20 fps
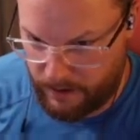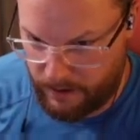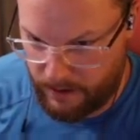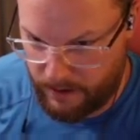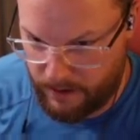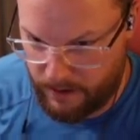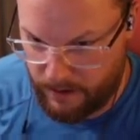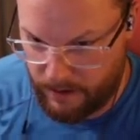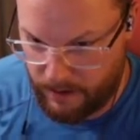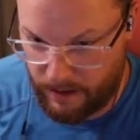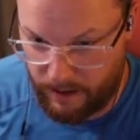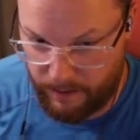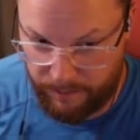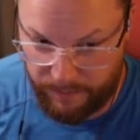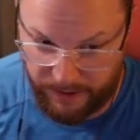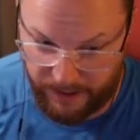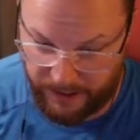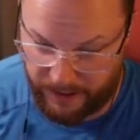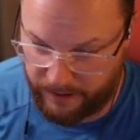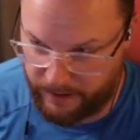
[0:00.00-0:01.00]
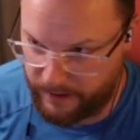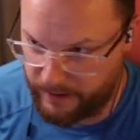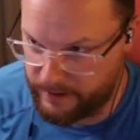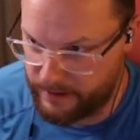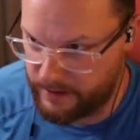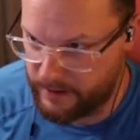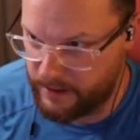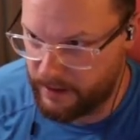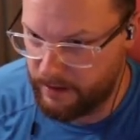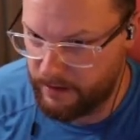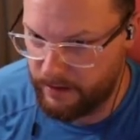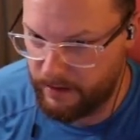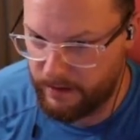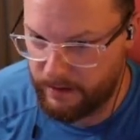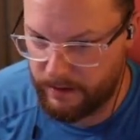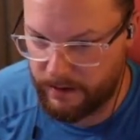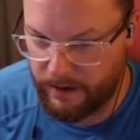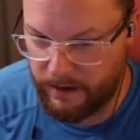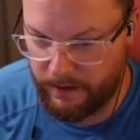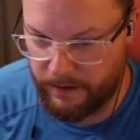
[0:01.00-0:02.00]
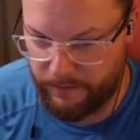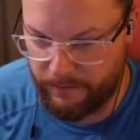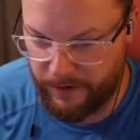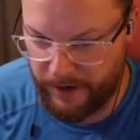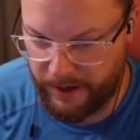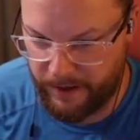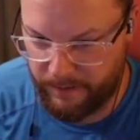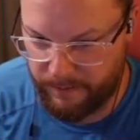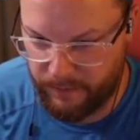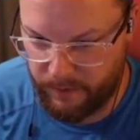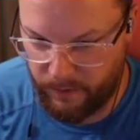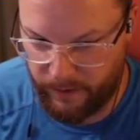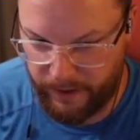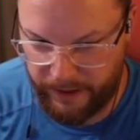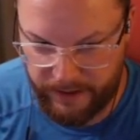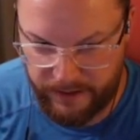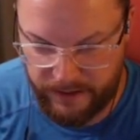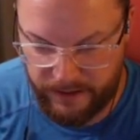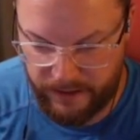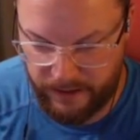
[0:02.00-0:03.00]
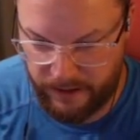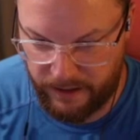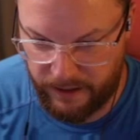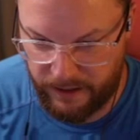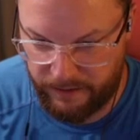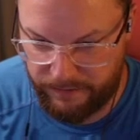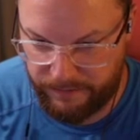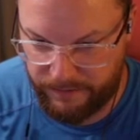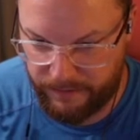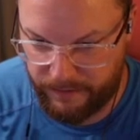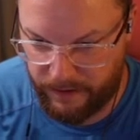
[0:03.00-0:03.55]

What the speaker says: but it does convey the point enough.